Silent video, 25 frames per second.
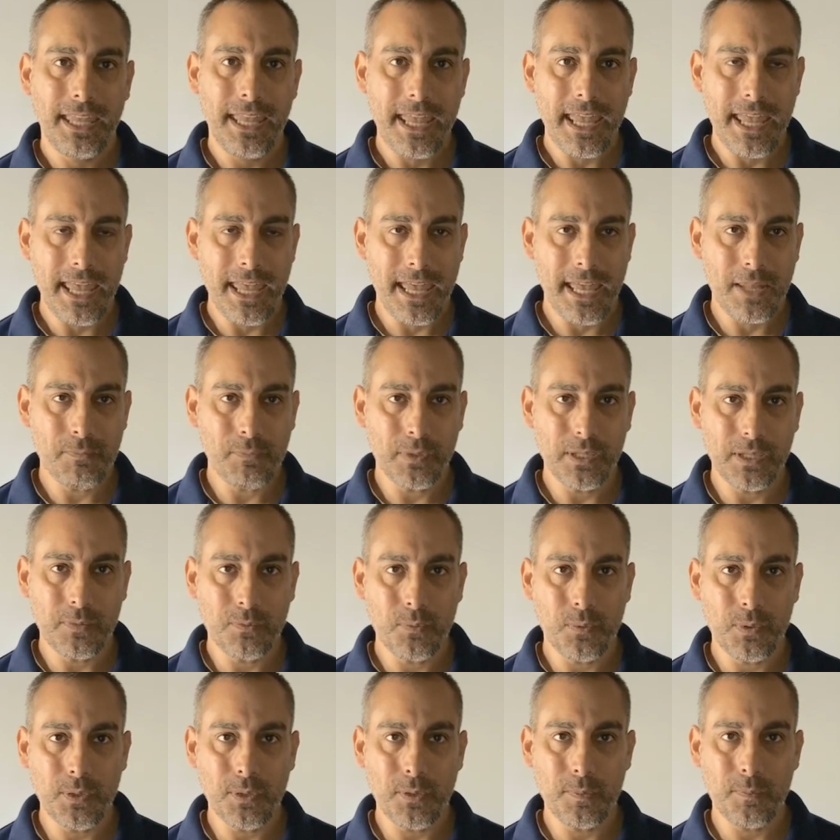And we
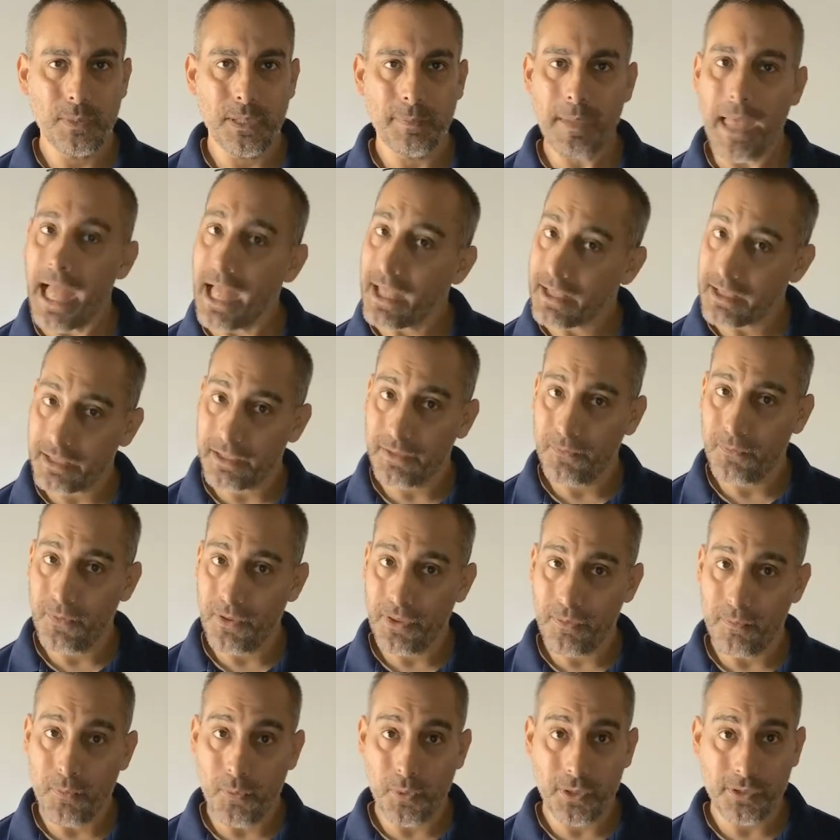will be back
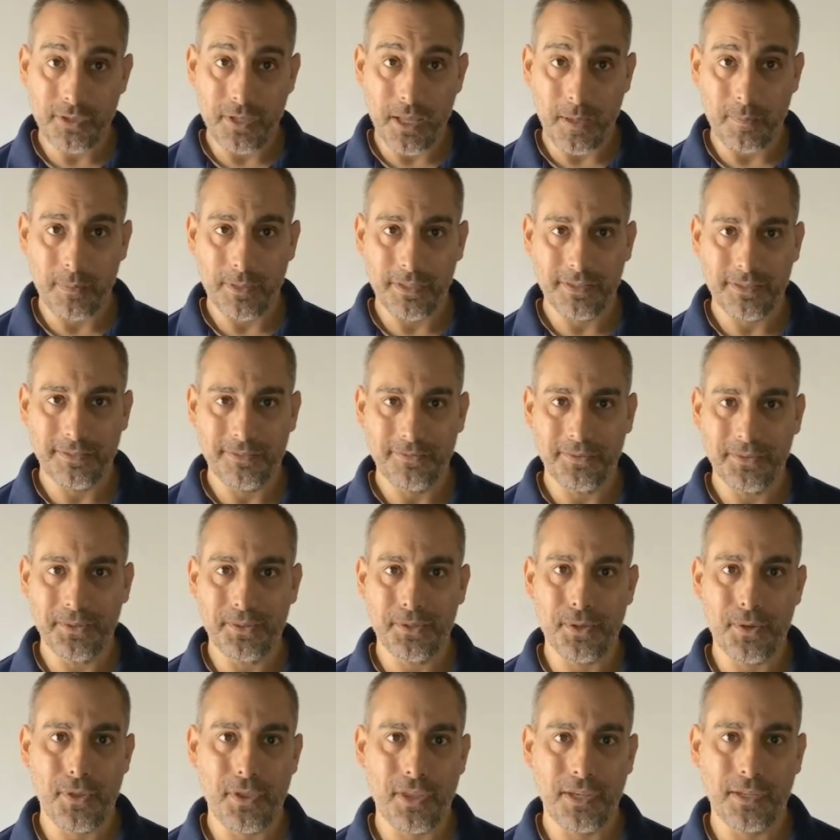with more topics in the
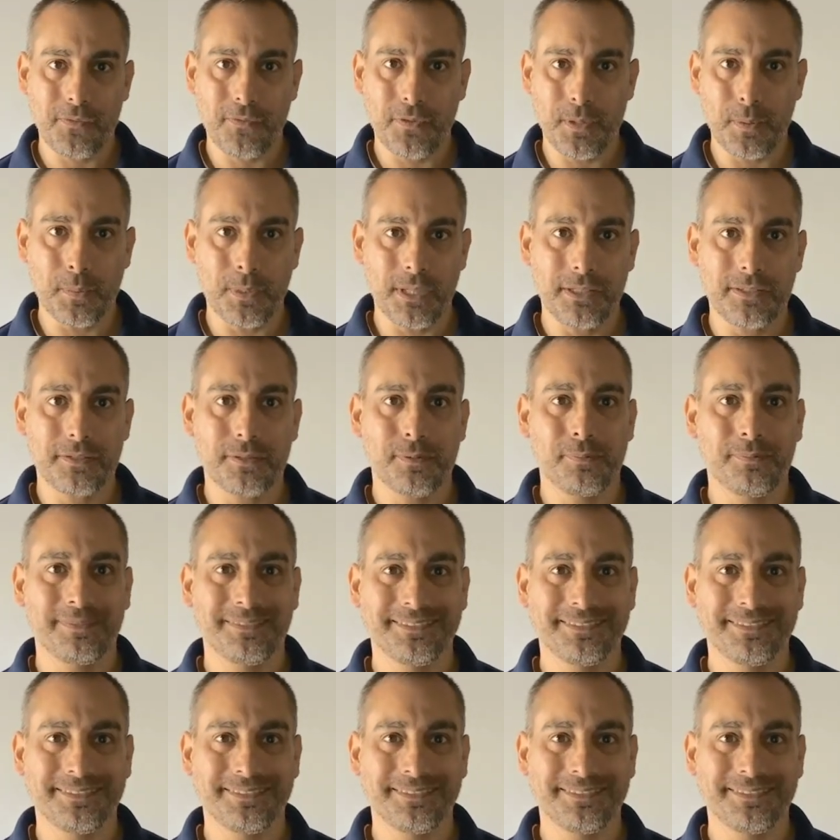future. Thank you very much.